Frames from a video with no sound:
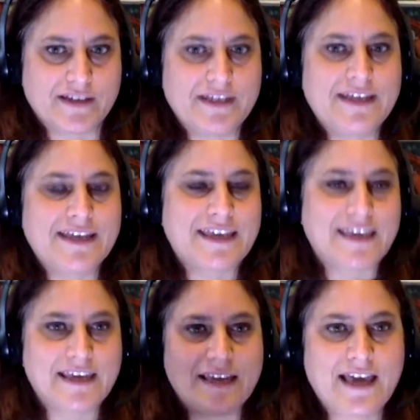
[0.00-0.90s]

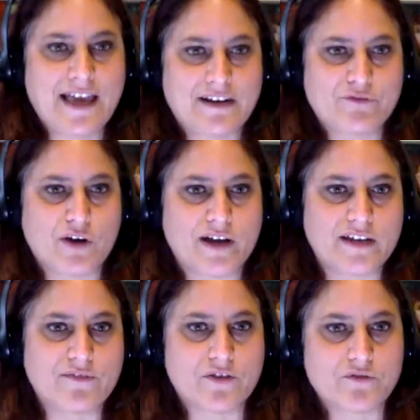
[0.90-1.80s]
he and a variety of
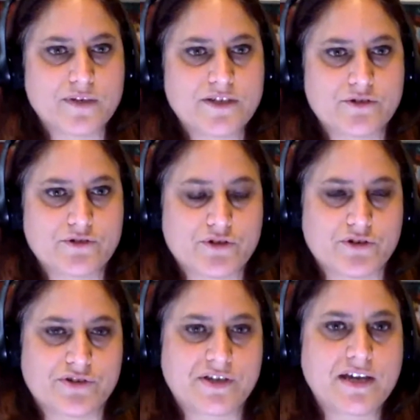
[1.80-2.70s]
other
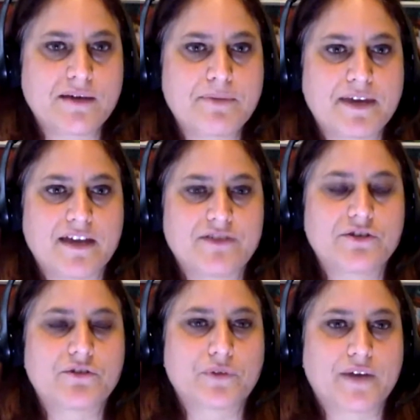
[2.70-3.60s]
researchers began to
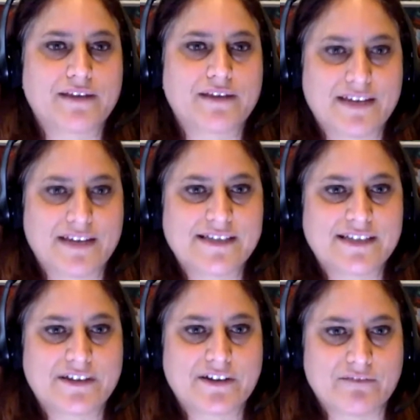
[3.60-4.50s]
create the
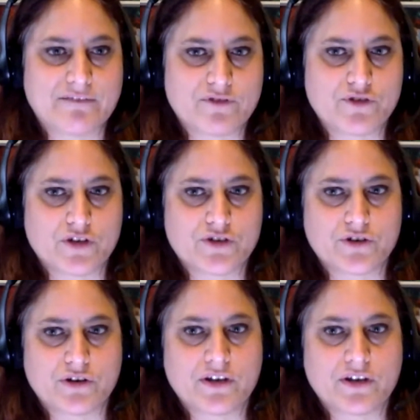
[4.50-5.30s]
necessary infrastructure,